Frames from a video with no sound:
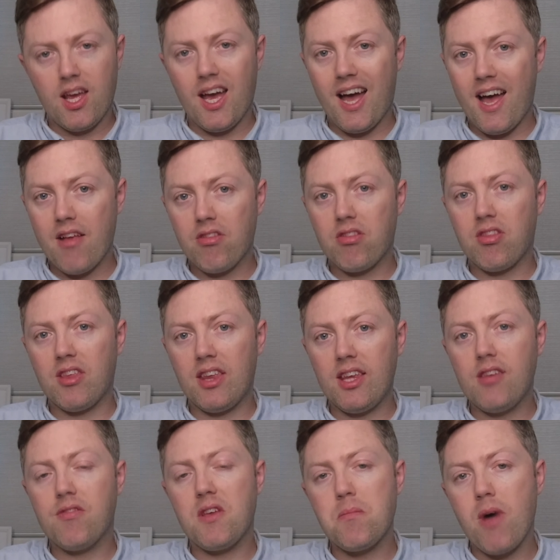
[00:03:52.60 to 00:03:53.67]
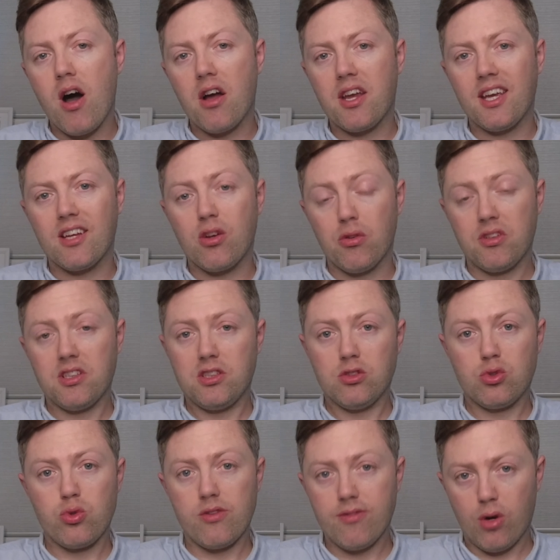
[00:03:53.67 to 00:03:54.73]
as the EV market
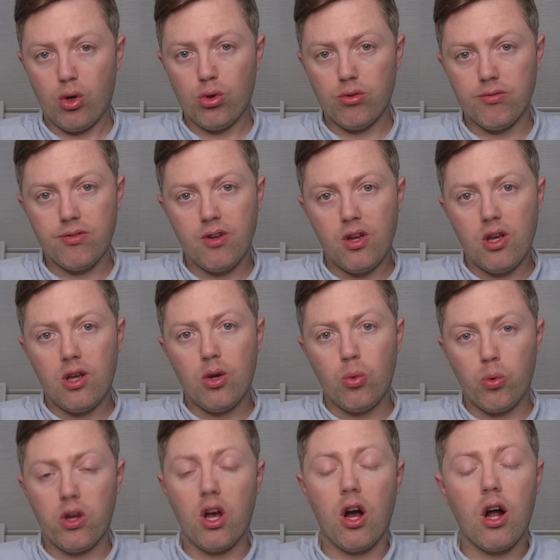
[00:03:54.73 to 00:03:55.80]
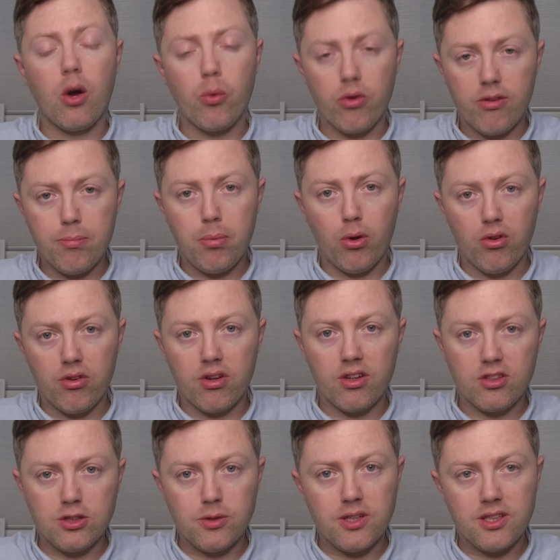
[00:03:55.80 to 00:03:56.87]
continues to evolve, we are responding
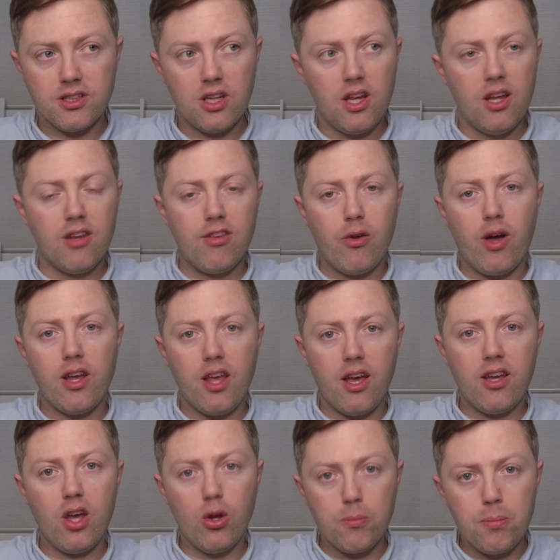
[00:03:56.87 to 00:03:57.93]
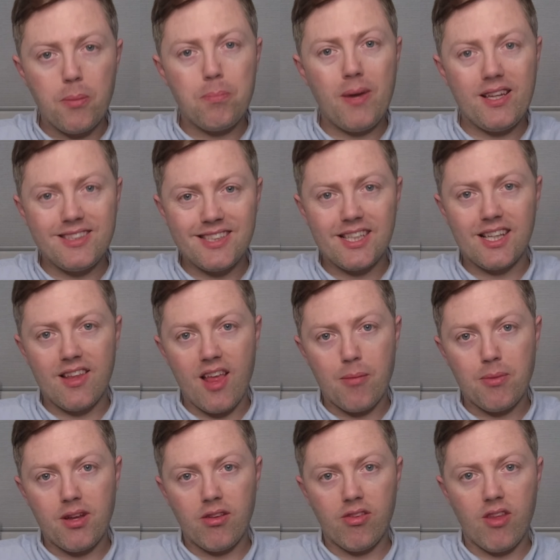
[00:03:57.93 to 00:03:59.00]
to it. So I hope basically that
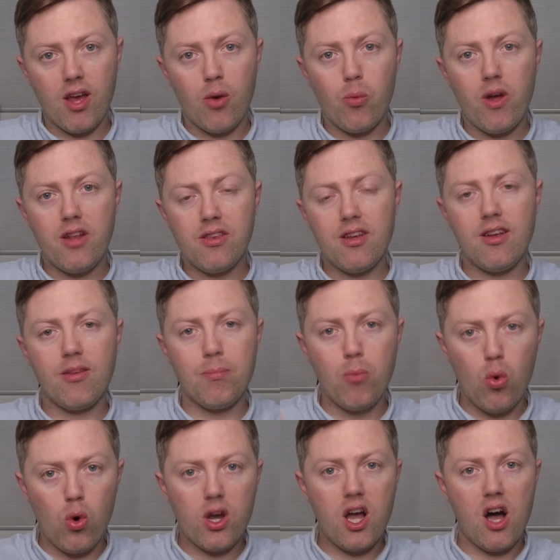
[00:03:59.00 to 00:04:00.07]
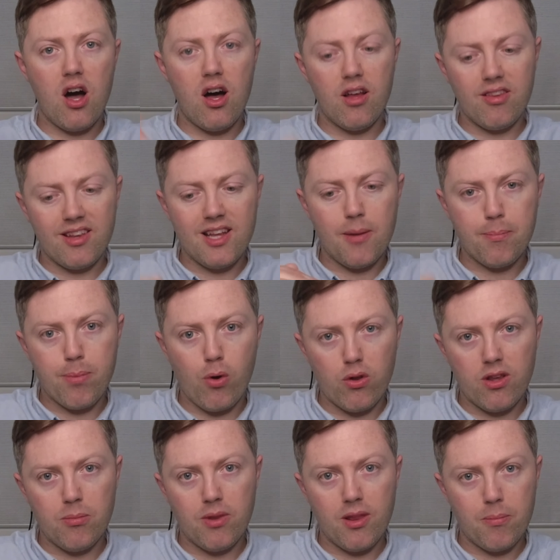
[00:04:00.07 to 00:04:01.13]
means that when there's more cars in that
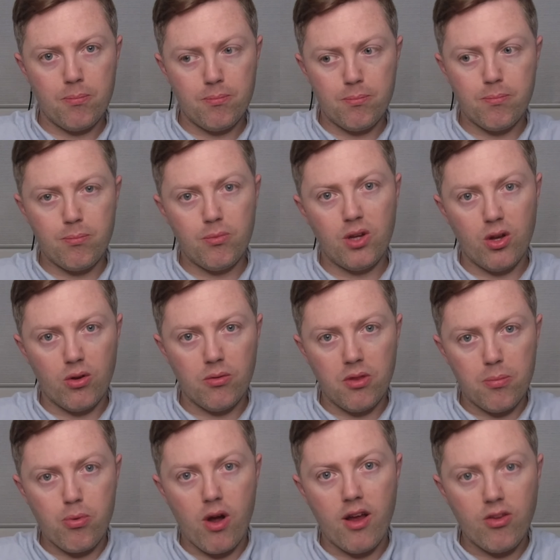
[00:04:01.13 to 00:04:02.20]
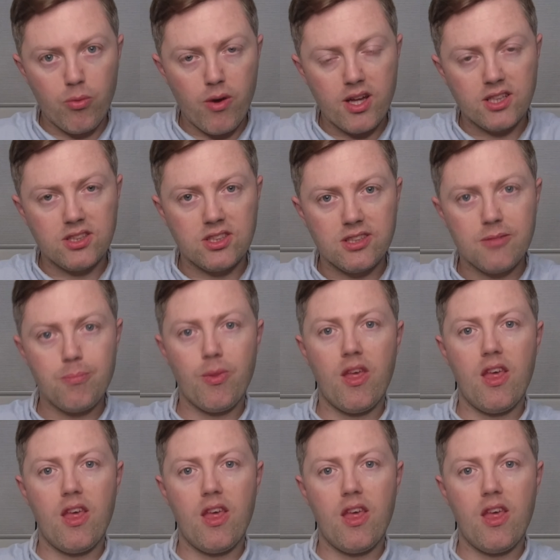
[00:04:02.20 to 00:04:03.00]
bottom of the price range,